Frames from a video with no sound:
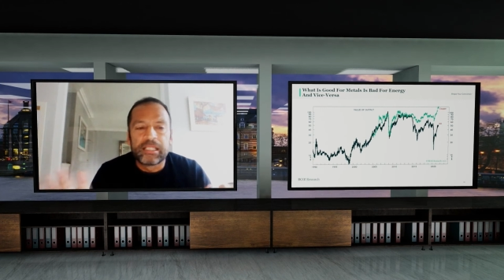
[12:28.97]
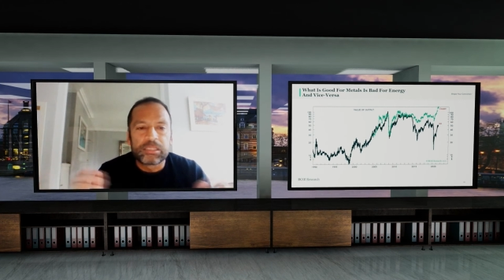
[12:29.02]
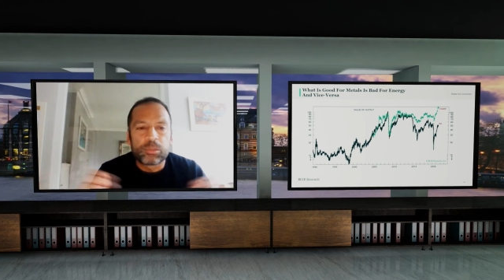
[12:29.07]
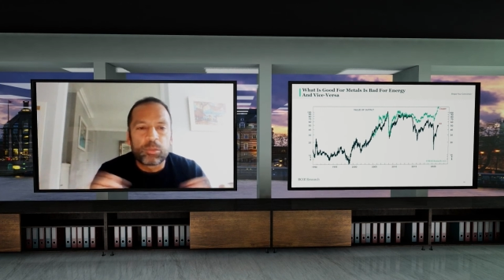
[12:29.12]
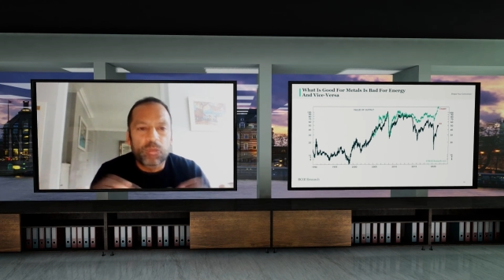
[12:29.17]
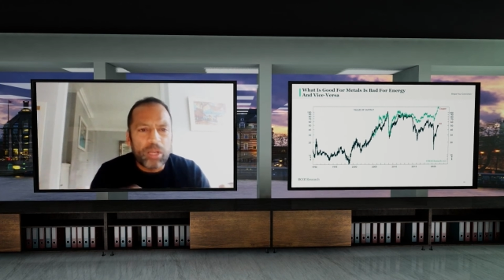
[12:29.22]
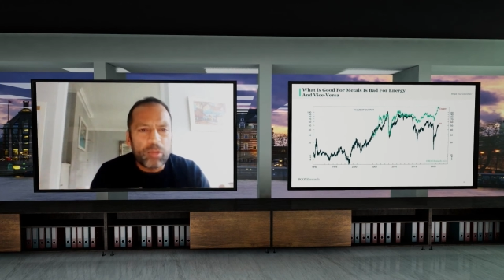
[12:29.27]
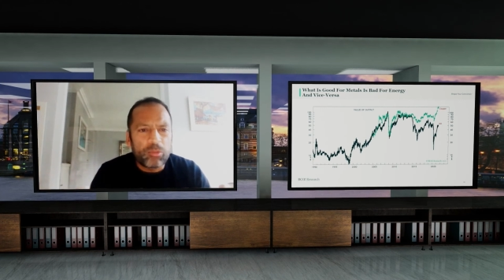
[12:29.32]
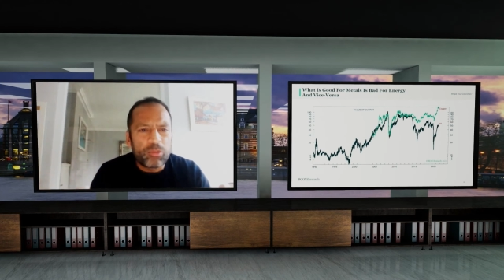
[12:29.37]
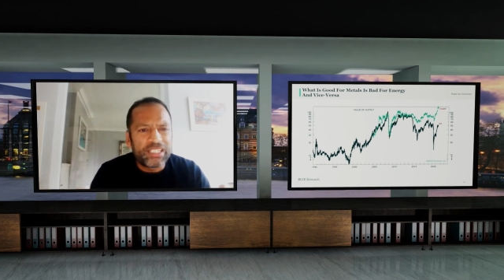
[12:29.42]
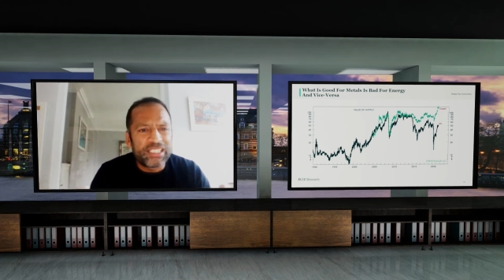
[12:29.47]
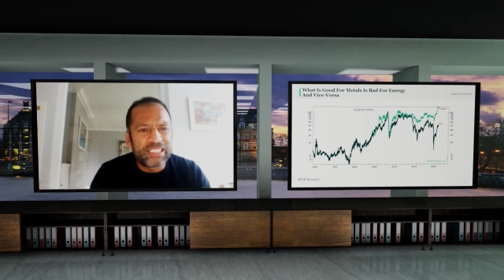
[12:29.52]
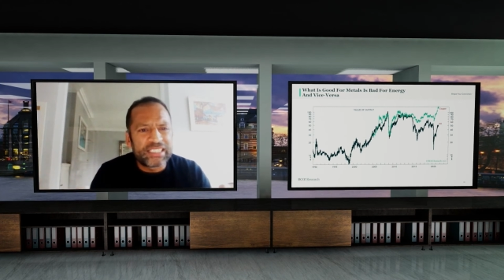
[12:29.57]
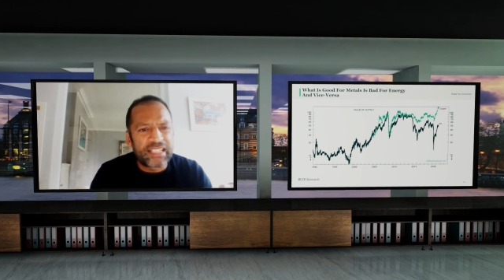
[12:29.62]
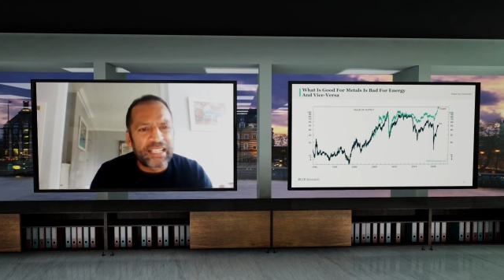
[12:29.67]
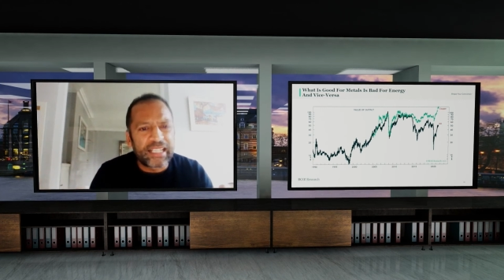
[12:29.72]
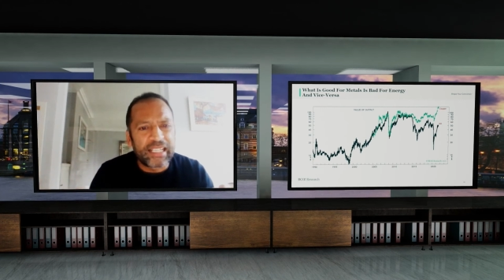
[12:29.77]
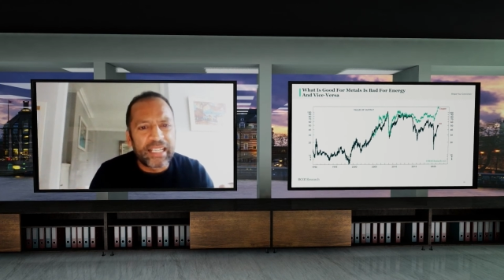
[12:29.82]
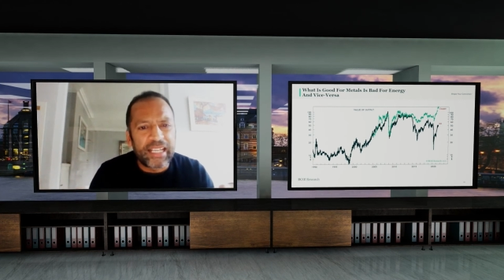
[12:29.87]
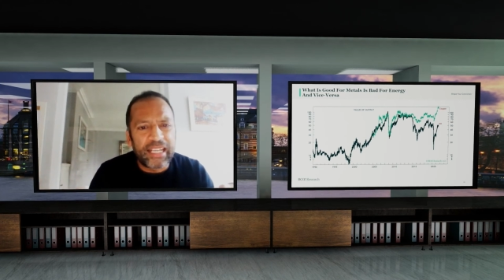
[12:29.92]
So what I'm really
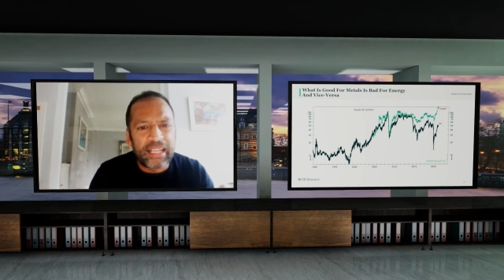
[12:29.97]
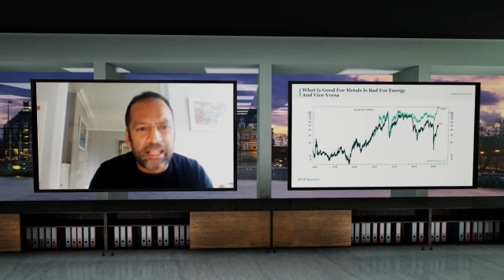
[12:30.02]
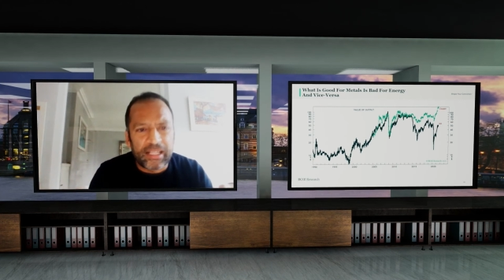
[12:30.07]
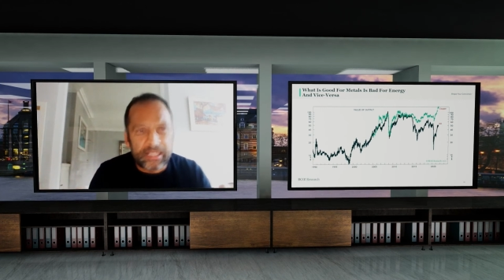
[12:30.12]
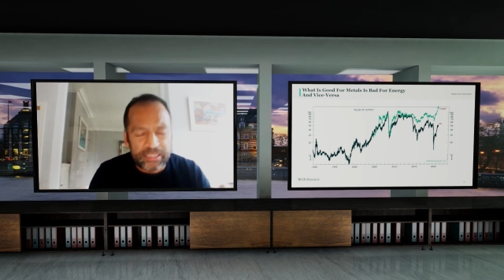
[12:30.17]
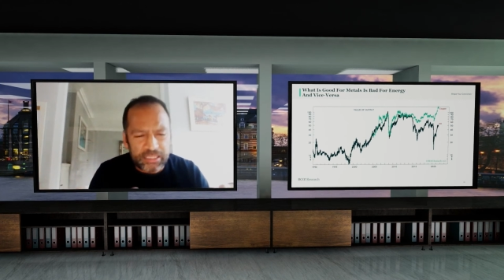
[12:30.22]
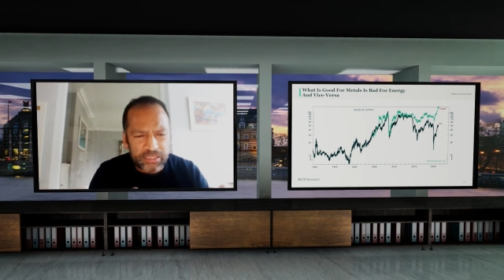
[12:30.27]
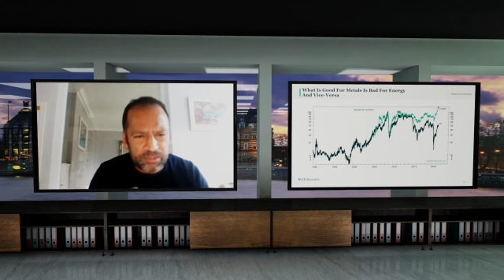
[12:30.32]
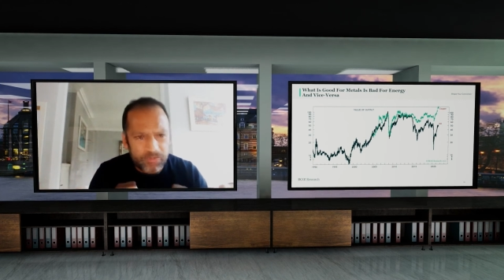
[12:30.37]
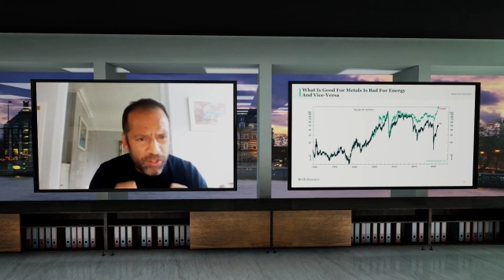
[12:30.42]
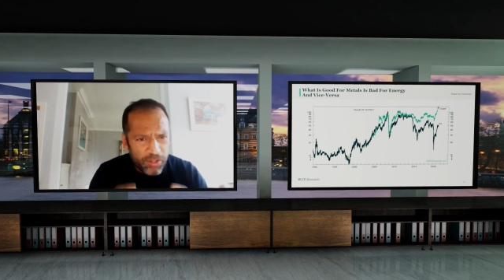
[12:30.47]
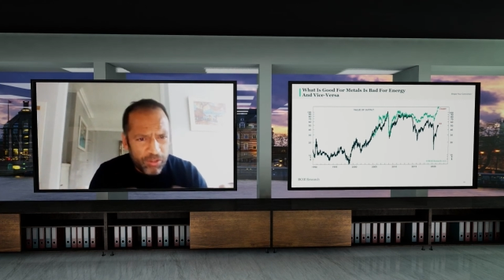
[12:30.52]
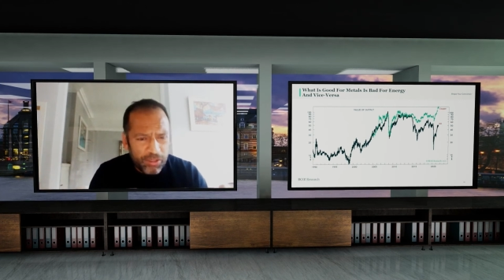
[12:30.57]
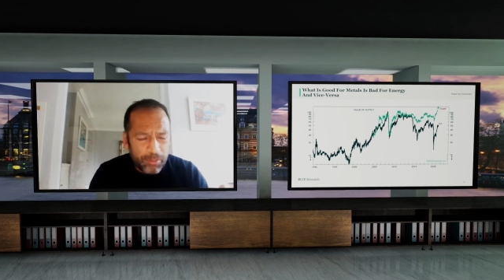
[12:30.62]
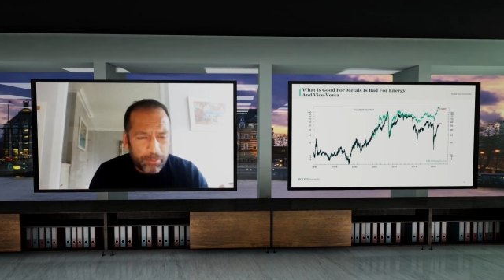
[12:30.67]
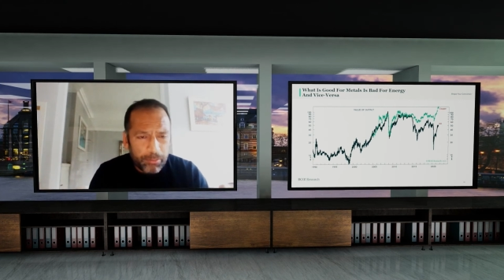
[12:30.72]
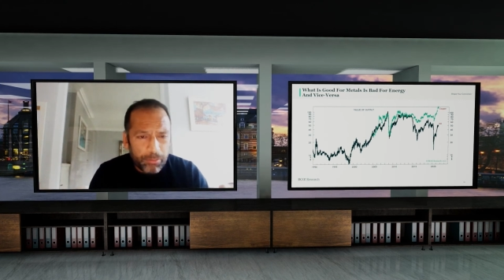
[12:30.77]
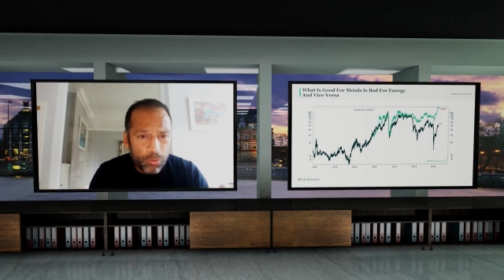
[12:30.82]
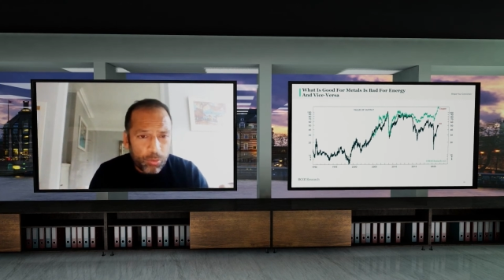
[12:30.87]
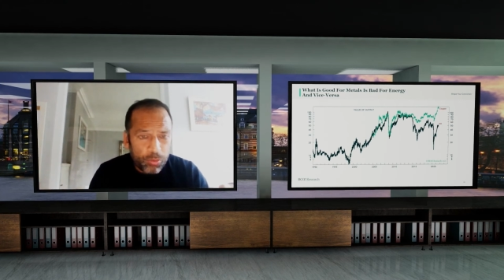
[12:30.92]
saying here, this is
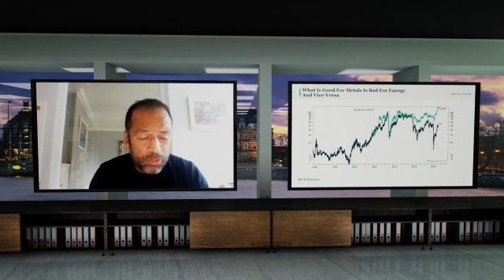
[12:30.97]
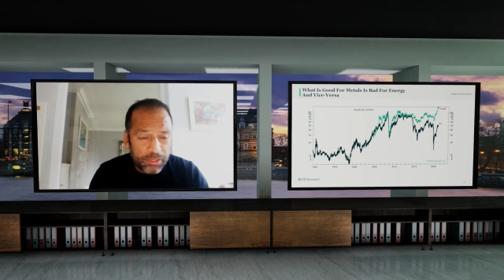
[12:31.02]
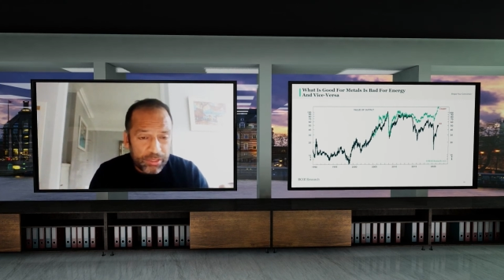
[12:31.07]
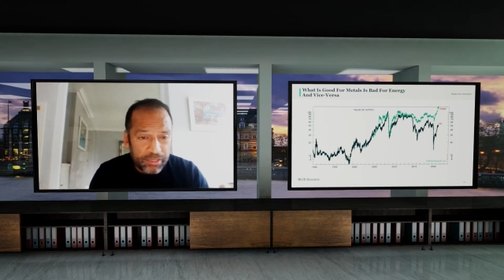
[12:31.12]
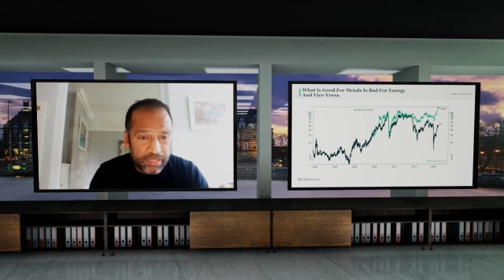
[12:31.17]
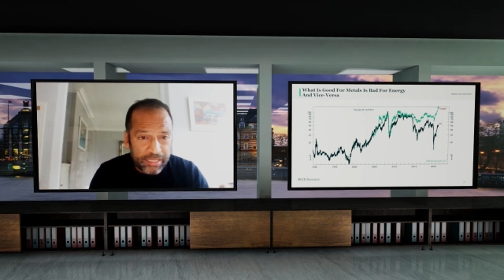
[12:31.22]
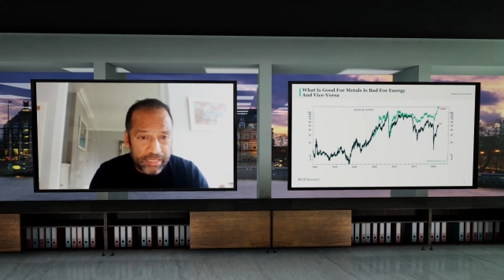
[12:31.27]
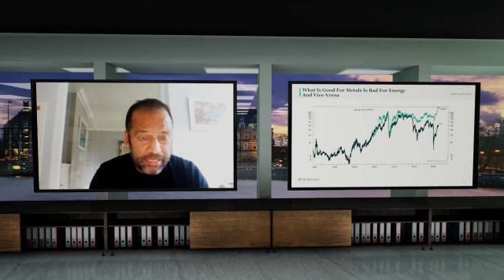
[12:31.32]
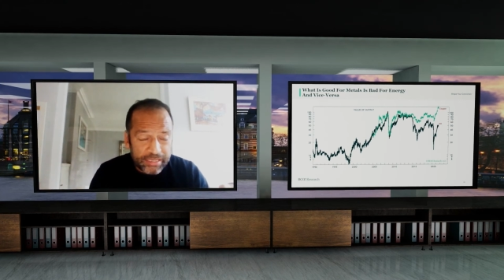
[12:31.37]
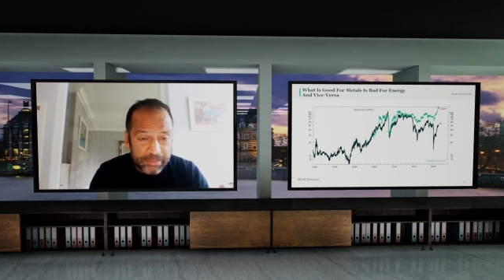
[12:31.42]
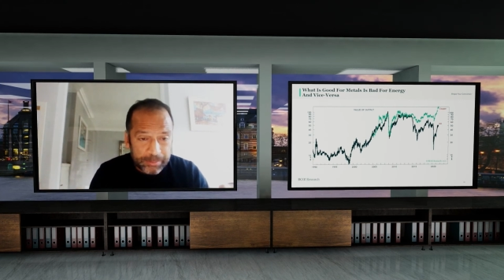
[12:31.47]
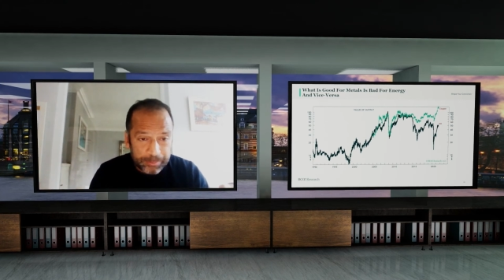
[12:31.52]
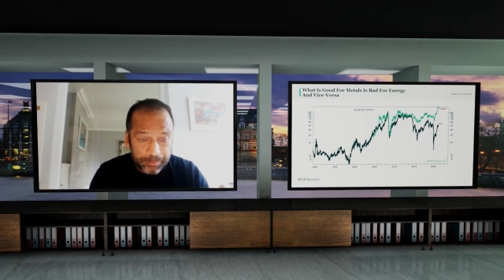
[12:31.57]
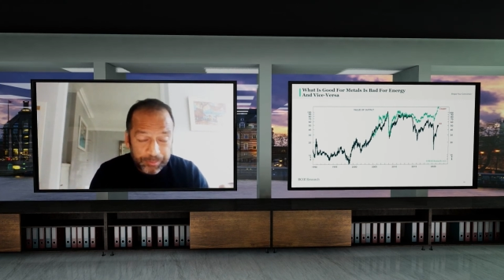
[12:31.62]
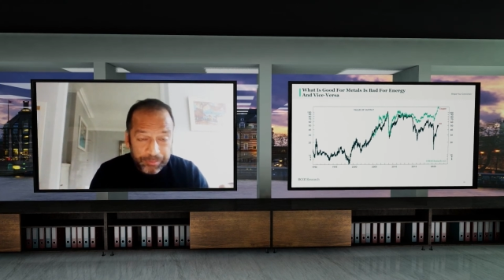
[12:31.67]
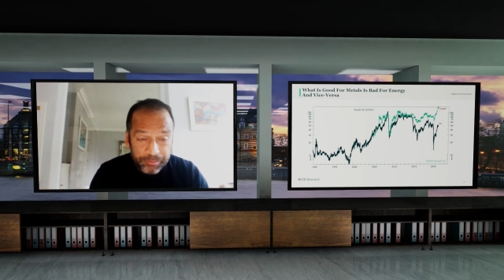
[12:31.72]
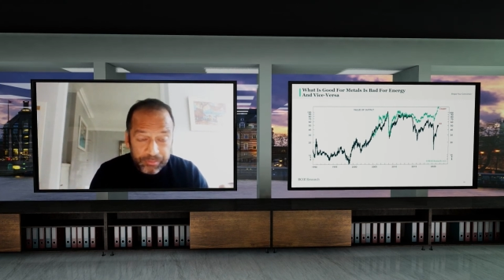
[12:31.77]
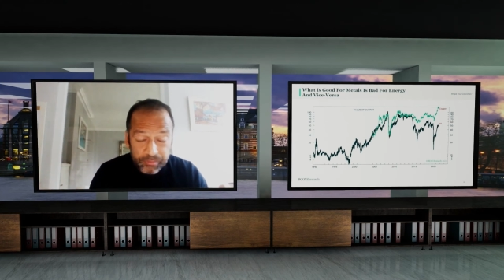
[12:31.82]
very important, is